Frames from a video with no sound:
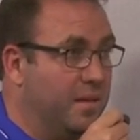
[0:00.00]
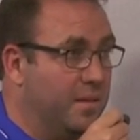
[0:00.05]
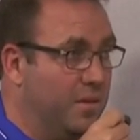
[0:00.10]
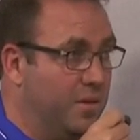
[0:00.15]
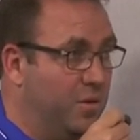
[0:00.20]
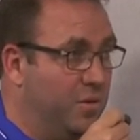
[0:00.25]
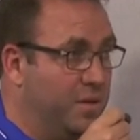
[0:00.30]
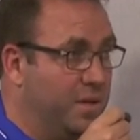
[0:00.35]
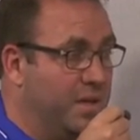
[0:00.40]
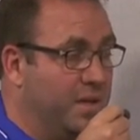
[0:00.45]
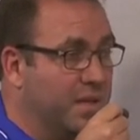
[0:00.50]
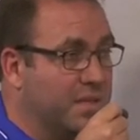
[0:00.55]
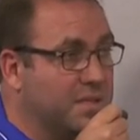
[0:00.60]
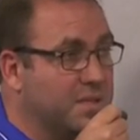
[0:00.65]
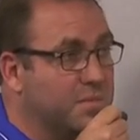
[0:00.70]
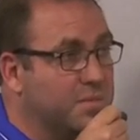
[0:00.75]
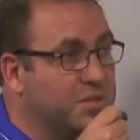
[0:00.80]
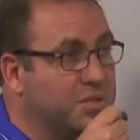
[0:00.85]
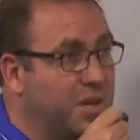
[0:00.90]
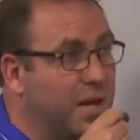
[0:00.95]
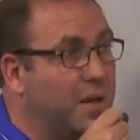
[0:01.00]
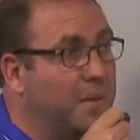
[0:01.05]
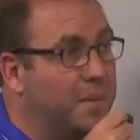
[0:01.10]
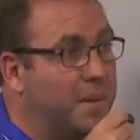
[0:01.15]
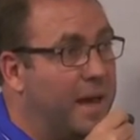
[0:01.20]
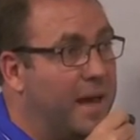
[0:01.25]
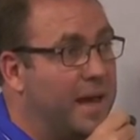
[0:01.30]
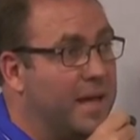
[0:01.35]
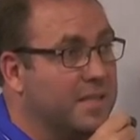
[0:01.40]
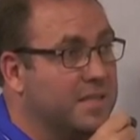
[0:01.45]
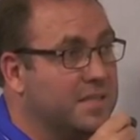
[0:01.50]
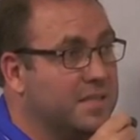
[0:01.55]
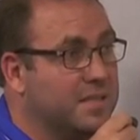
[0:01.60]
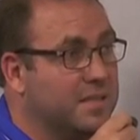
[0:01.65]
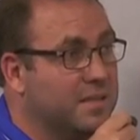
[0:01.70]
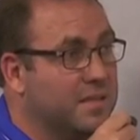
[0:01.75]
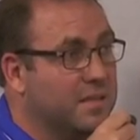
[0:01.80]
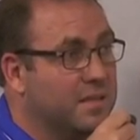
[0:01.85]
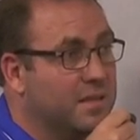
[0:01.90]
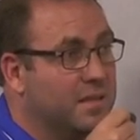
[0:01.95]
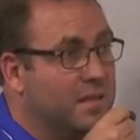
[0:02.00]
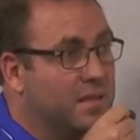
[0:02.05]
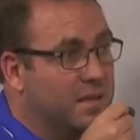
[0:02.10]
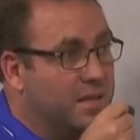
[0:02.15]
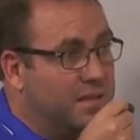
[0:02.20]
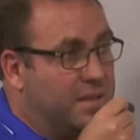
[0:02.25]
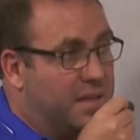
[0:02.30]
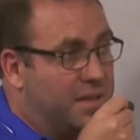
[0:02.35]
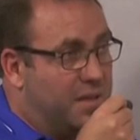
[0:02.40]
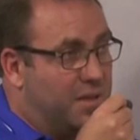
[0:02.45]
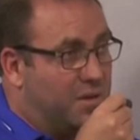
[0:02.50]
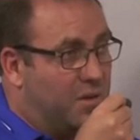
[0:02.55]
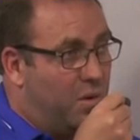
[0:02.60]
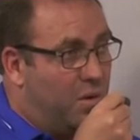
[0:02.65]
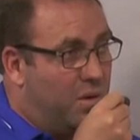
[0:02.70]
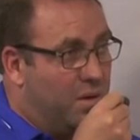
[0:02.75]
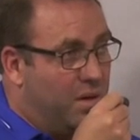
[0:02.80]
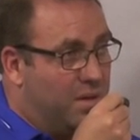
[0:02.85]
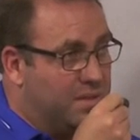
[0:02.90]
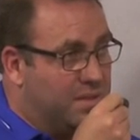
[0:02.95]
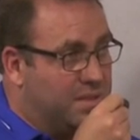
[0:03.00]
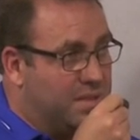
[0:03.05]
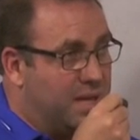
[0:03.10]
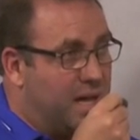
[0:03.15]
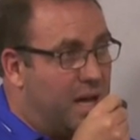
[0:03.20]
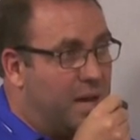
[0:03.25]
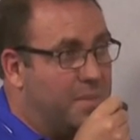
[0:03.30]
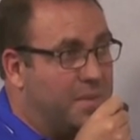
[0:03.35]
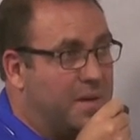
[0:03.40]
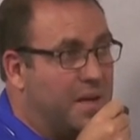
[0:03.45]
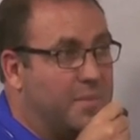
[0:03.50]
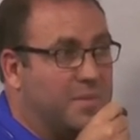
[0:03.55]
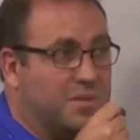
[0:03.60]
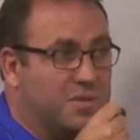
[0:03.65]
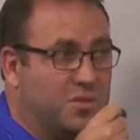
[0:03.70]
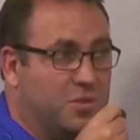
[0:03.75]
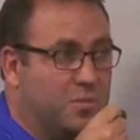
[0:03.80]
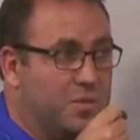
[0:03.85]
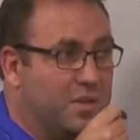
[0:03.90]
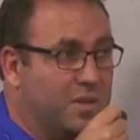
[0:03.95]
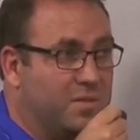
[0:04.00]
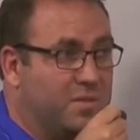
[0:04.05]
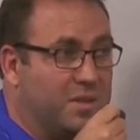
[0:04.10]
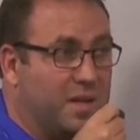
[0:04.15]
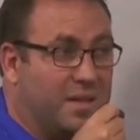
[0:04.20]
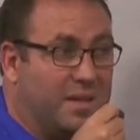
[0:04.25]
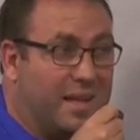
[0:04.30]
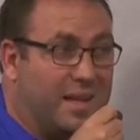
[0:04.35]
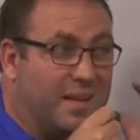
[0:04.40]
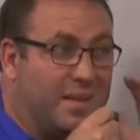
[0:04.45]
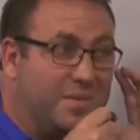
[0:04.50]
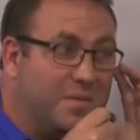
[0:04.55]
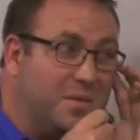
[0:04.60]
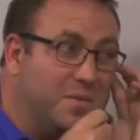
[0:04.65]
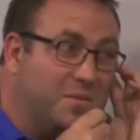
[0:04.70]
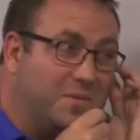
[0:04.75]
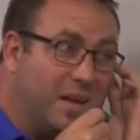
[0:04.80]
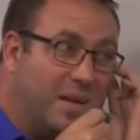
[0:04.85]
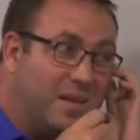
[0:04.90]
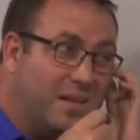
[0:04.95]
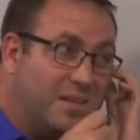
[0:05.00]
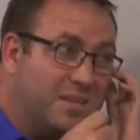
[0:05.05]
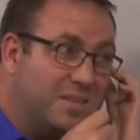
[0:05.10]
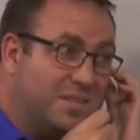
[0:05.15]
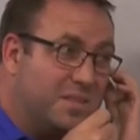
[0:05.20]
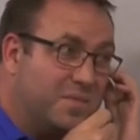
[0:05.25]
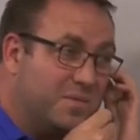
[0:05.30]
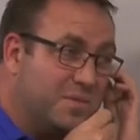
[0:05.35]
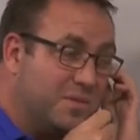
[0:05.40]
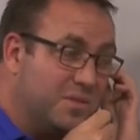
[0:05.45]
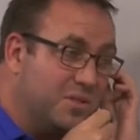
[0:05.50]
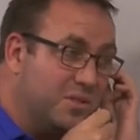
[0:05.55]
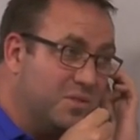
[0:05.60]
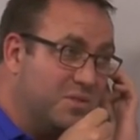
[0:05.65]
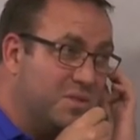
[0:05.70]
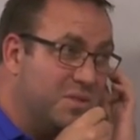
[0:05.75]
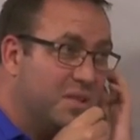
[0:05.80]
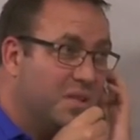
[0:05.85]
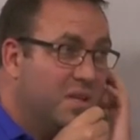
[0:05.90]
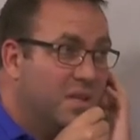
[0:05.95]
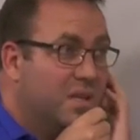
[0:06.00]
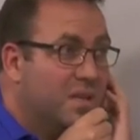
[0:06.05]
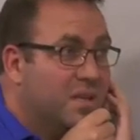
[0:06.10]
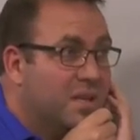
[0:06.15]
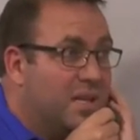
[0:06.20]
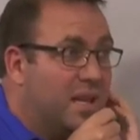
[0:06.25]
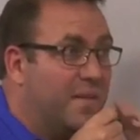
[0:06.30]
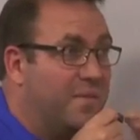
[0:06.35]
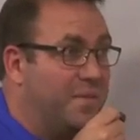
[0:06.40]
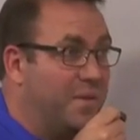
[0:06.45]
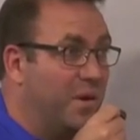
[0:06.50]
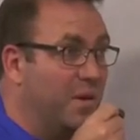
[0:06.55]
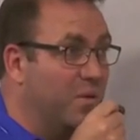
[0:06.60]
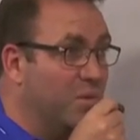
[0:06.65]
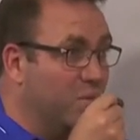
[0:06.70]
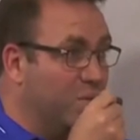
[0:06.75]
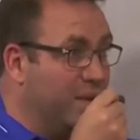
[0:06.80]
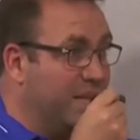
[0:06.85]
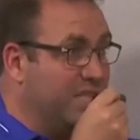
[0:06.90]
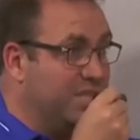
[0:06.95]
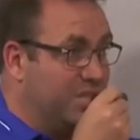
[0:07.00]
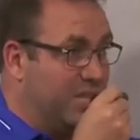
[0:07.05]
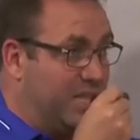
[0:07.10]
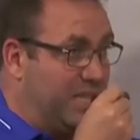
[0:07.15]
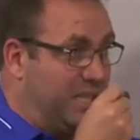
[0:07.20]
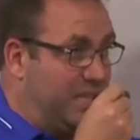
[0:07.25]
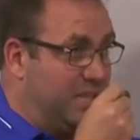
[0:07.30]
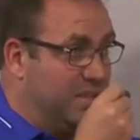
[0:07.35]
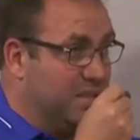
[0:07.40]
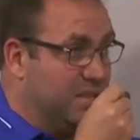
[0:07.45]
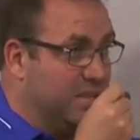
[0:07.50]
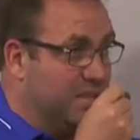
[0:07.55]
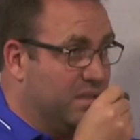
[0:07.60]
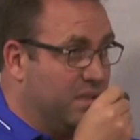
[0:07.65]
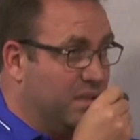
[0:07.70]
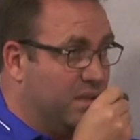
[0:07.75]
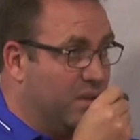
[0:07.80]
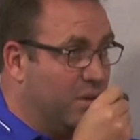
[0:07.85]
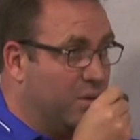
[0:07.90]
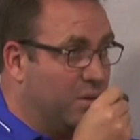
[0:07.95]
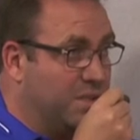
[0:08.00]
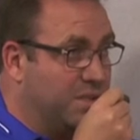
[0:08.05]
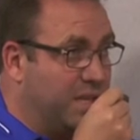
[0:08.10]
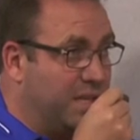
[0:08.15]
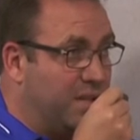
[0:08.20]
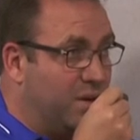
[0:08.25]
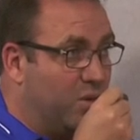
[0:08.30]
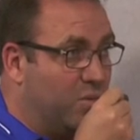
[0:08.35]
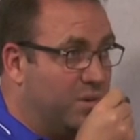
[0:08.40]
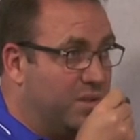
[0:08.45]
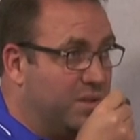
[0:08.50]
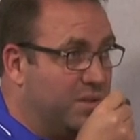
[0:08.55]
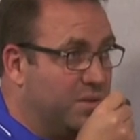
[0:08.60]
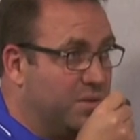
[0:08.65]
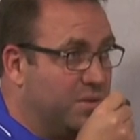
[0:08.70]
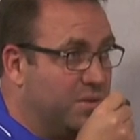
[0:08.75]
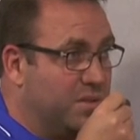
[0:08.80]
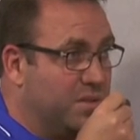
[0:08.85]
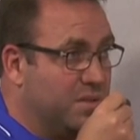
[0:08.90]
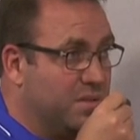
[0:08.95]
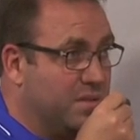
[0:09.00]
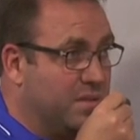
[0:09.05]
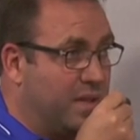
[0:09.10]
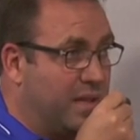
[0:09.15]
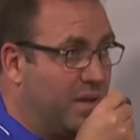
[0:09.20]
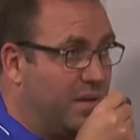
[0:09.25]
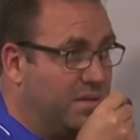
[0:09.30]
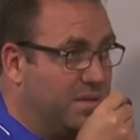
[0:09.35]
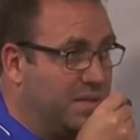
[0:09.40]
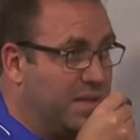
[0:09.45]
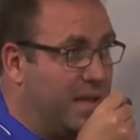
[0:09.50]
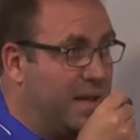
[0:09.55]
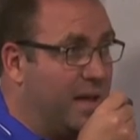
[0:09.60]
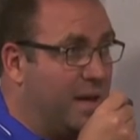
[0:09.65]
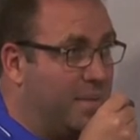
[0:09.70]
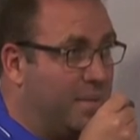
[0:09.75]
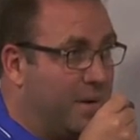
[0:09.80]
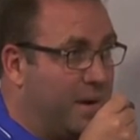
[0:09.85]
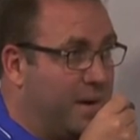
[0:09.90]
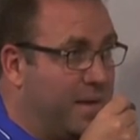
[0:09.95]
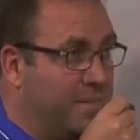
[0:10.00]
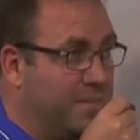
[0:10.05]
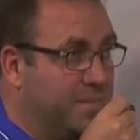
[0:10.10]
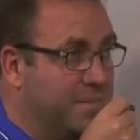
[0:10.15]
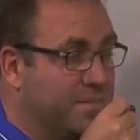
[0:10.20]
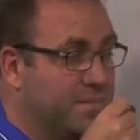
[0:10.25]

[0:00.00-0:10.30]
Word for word: you can get some gel pads that can go along the top, and I'm assuming you've done that if you've tried all these different shoes. If they're rigid, in other words, they don't reduce, they stay up, right?